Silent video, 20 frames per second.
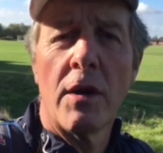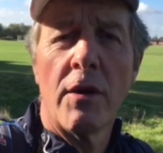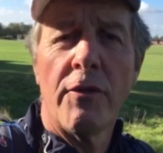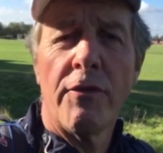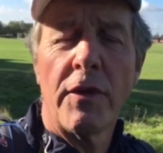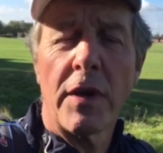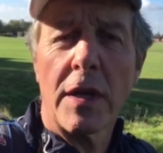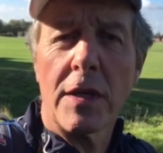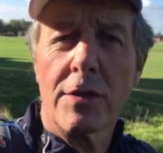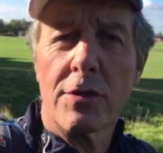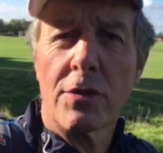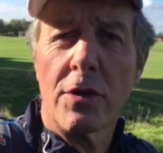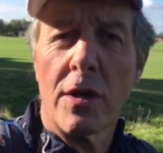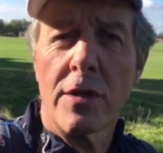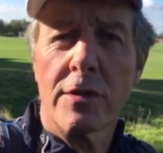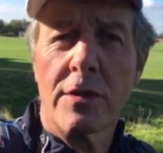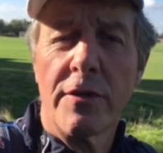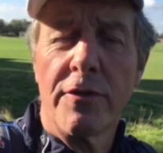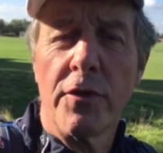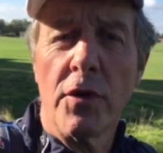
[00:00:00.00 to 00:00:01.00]
fingers
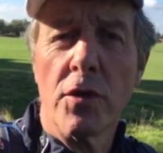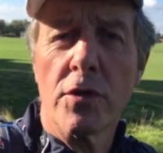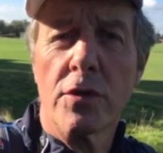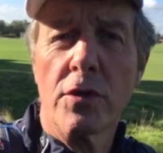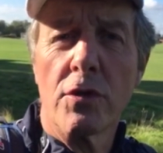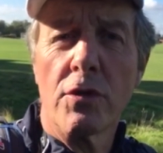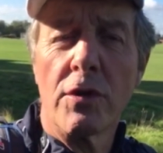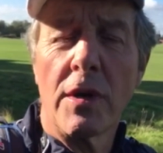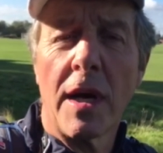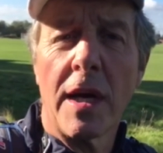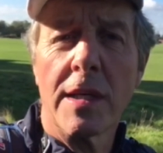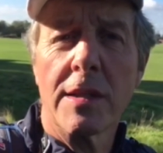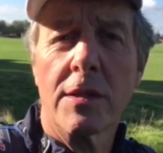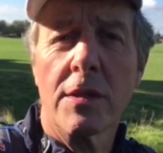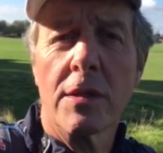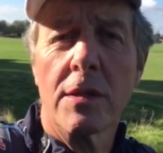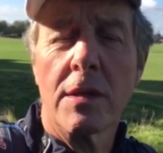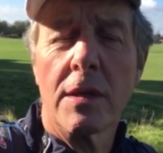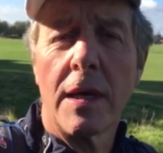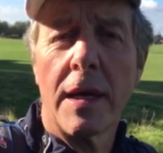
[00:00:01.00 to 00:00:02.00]
crossed the foot's all
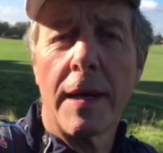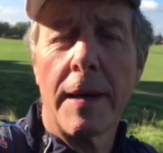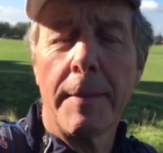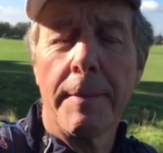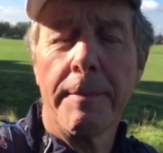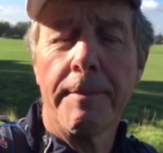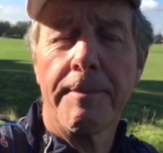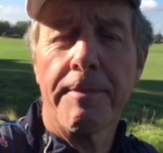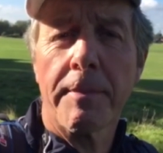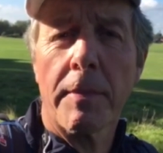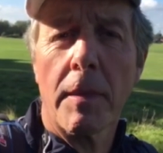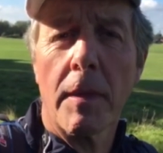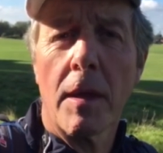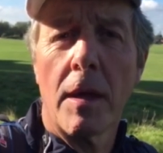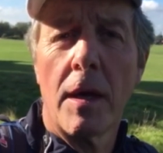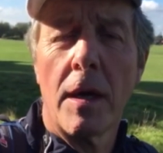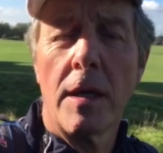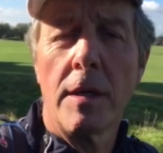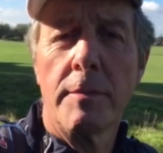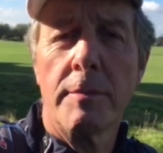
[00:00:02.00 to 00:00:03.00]
right um,
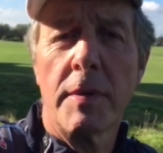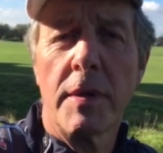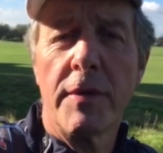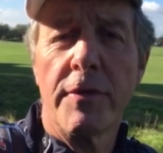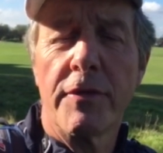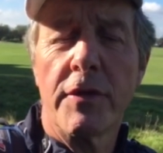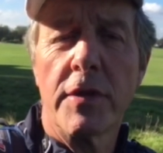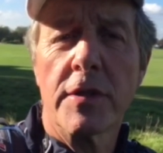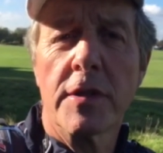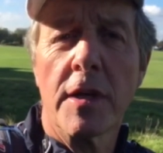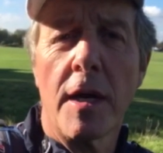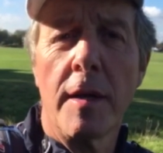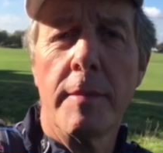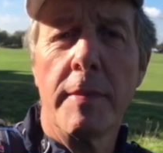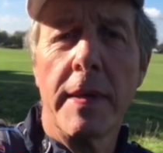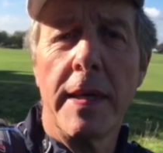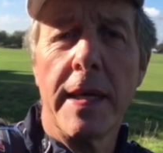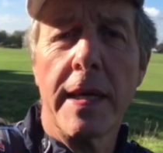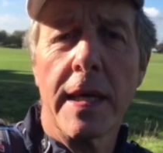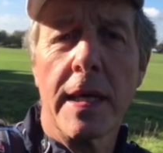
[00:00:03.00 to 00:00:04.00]
uh, but for the time
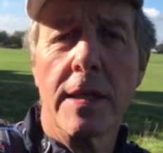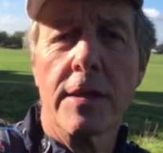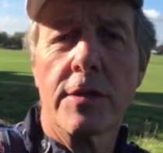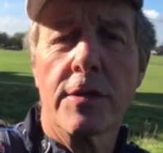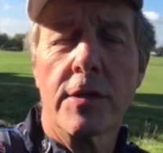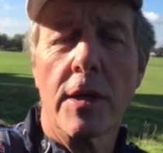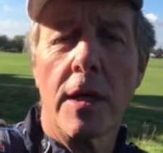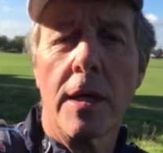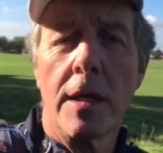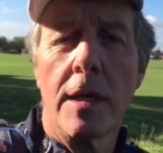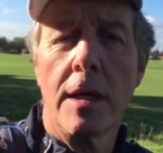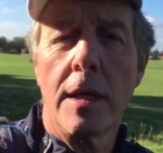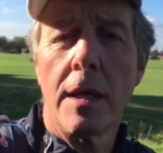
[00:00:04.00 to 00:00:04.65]
being it's uh,